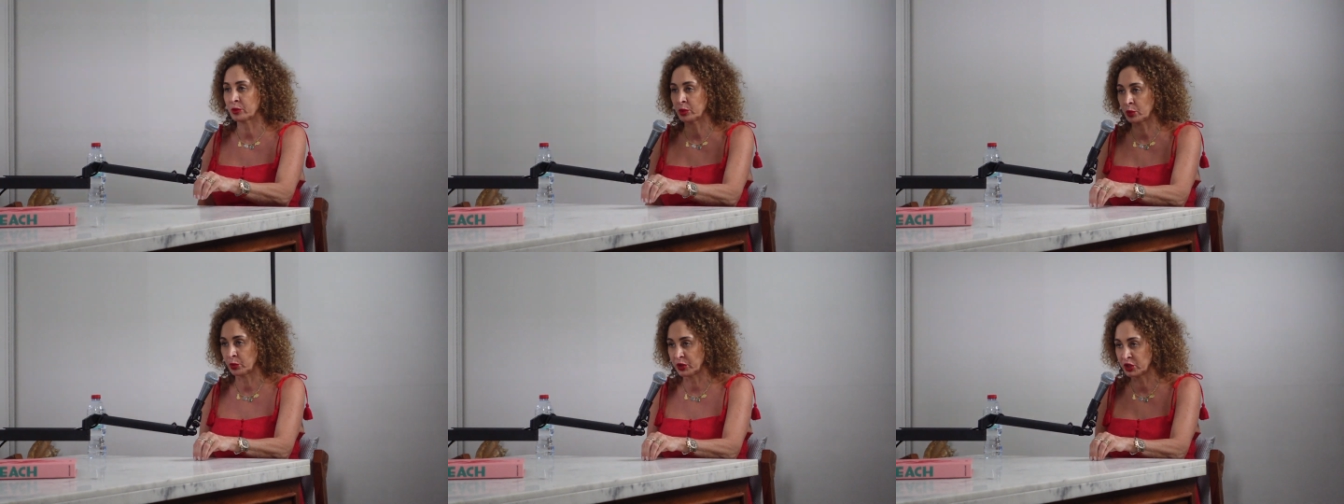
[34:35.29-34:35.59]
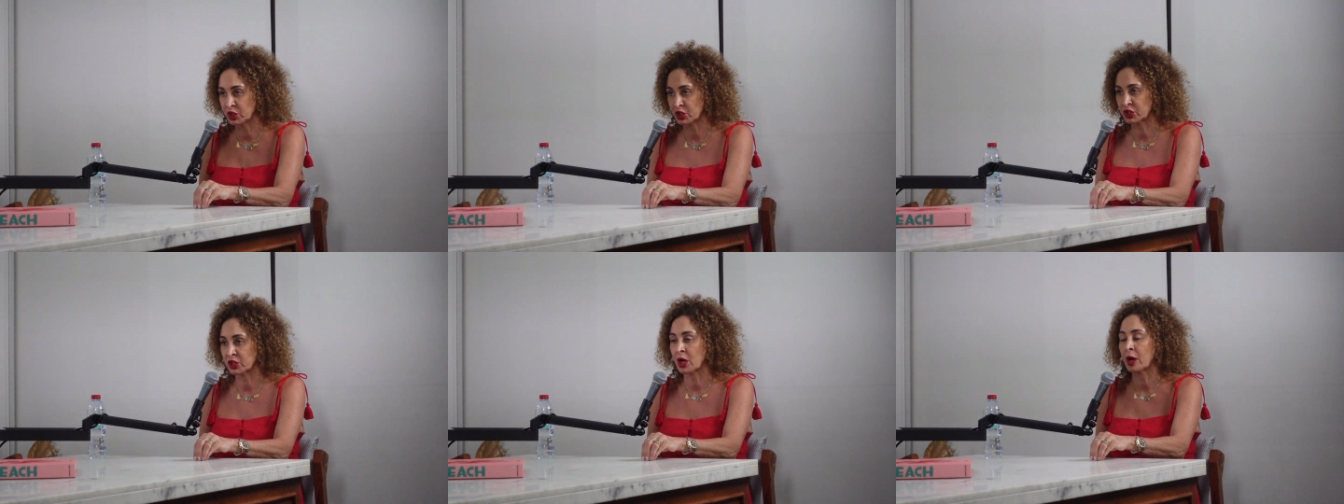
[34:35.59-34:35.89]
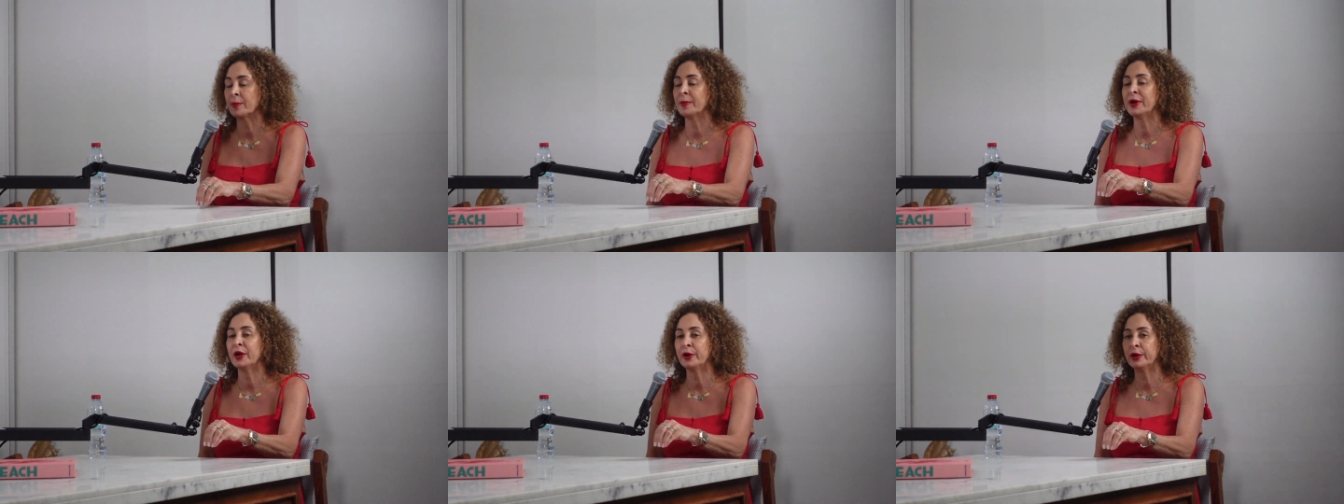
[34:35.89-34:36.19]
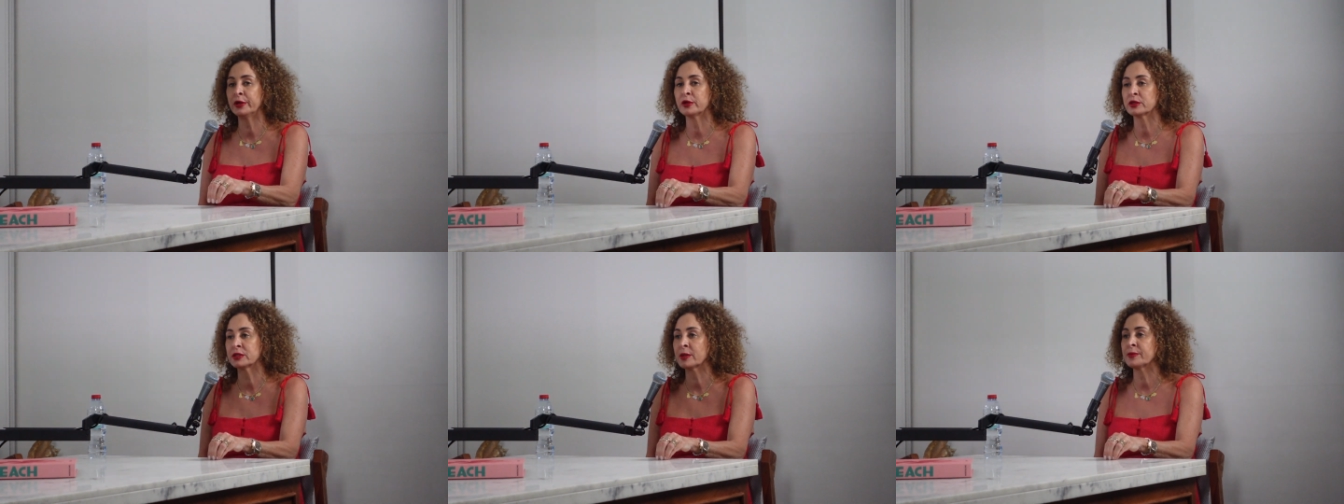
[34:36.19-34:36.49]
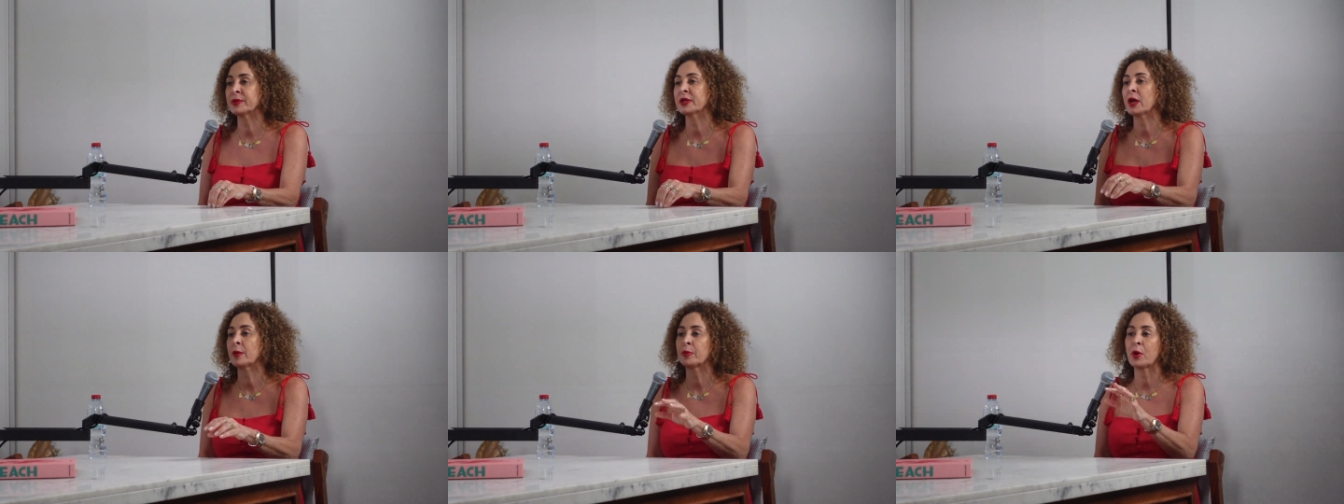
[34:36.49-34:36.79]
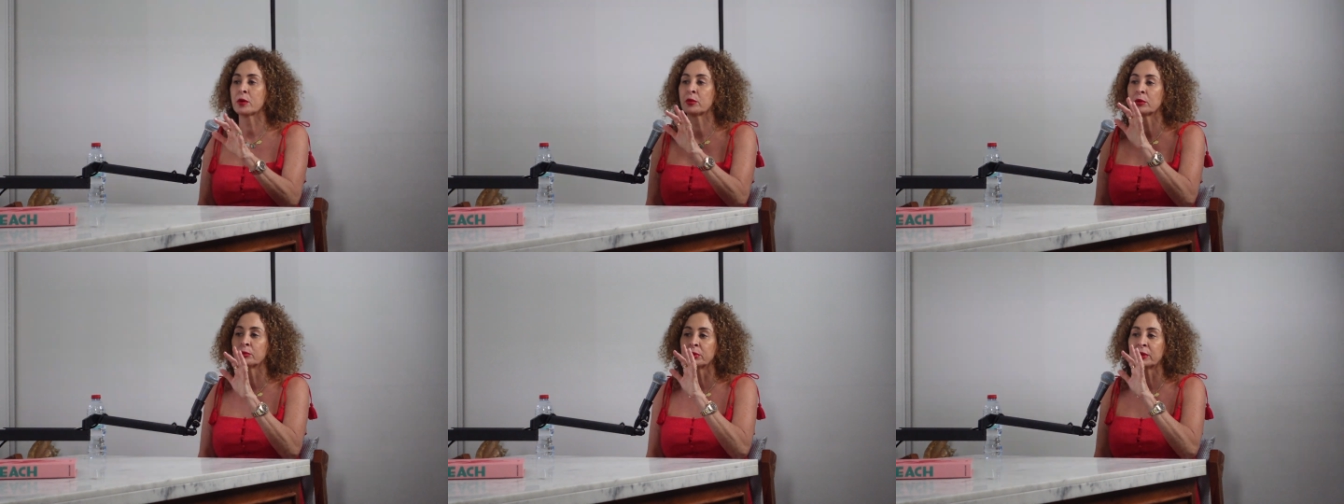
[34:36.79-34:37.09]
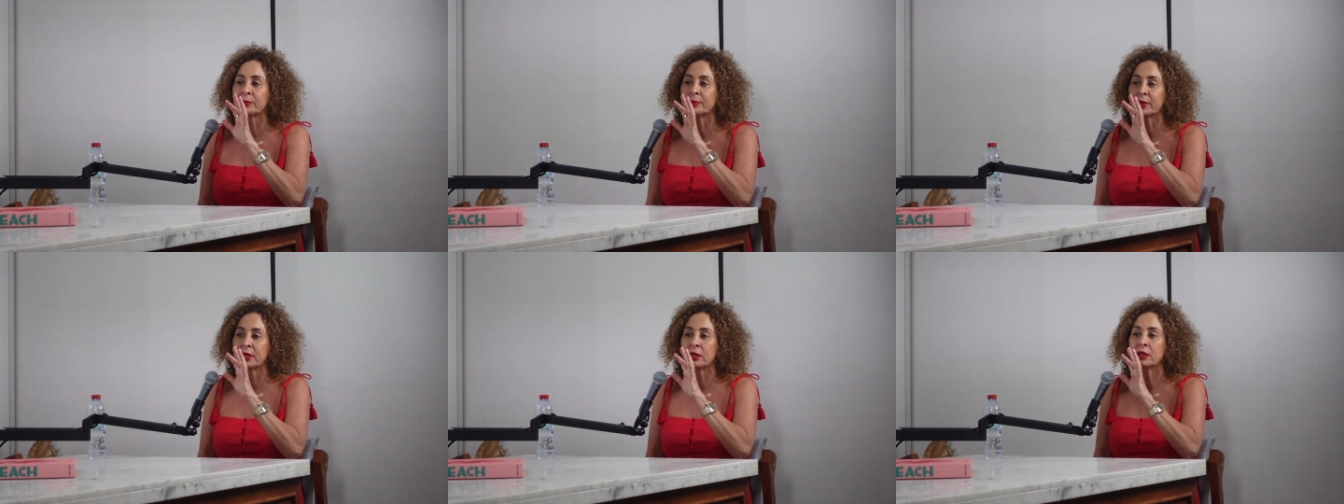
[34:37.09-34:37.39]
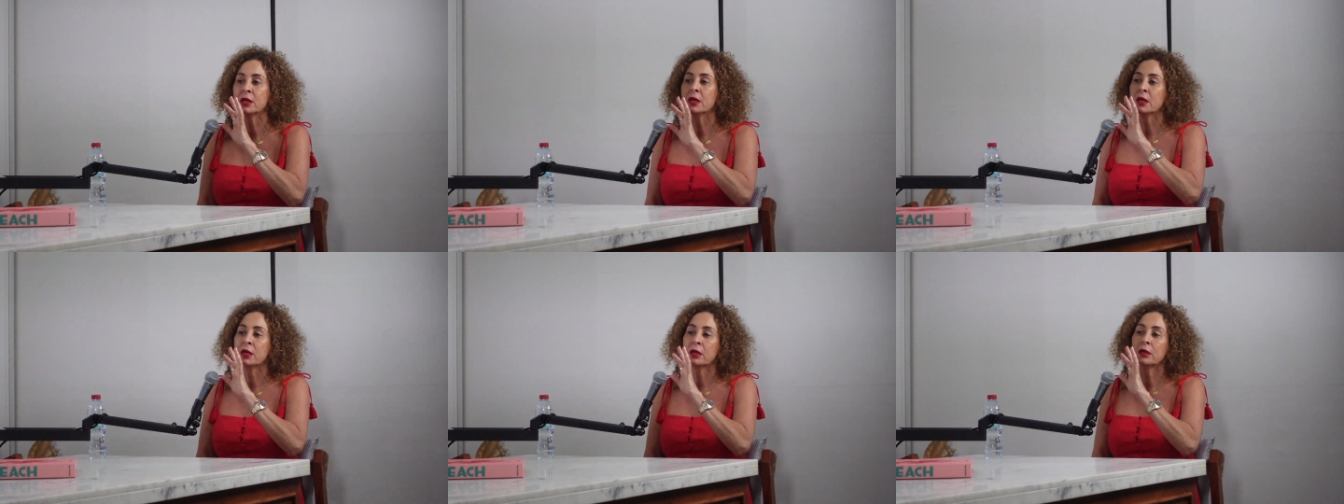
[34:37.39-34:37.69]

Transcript: when we just got married or something i'd probably be